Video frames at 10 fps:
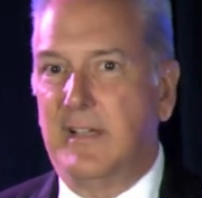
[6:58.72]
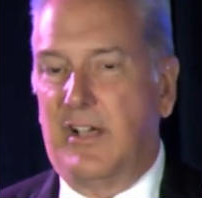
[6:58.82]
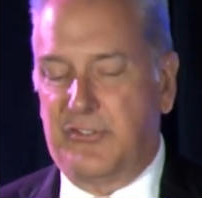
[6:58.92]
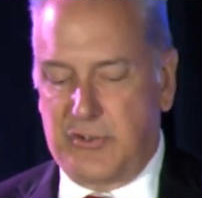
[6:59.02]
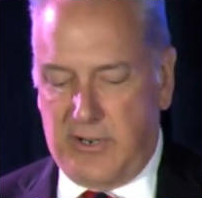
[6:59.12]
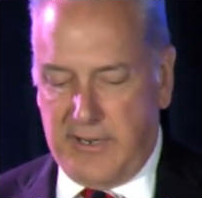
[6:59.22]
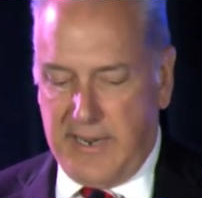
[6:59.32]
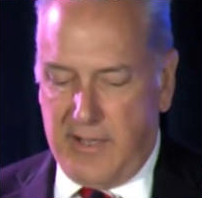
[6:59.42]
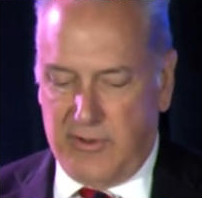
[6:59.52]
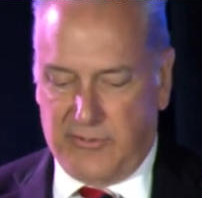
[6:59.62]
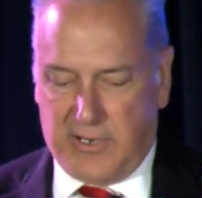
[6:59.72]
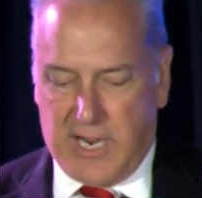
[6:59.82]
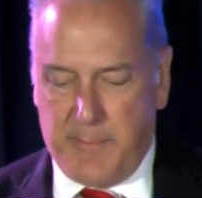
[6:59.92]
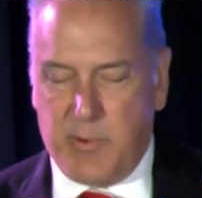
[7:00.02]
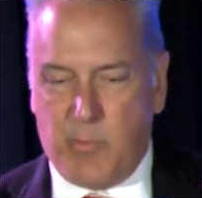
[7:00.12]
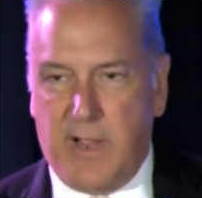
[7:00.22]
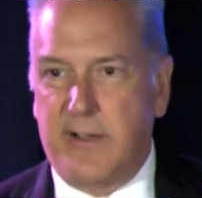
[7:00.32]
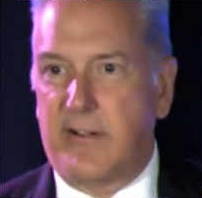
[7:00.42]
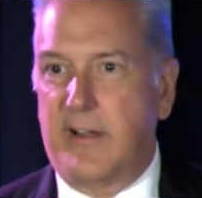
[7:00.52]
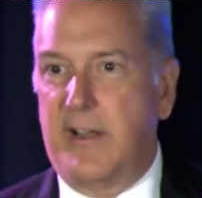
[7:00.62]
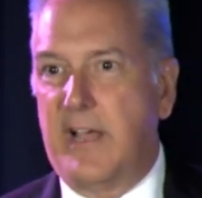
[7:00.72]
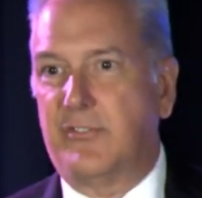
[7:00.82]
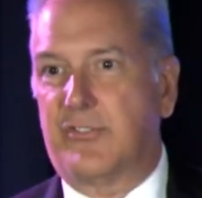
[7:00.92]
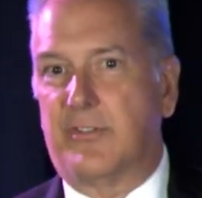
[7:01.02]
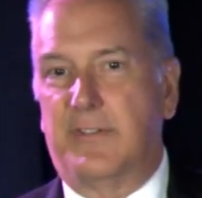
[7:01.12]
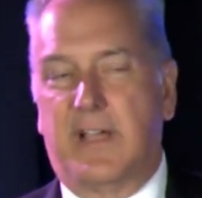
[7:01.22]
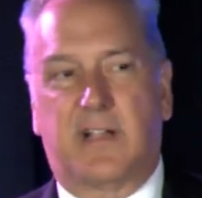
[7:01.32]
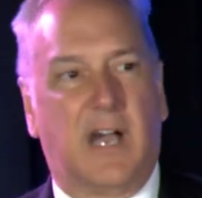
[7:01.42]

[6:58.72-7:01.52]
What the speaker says: I started out as a copywriter and announcer, and that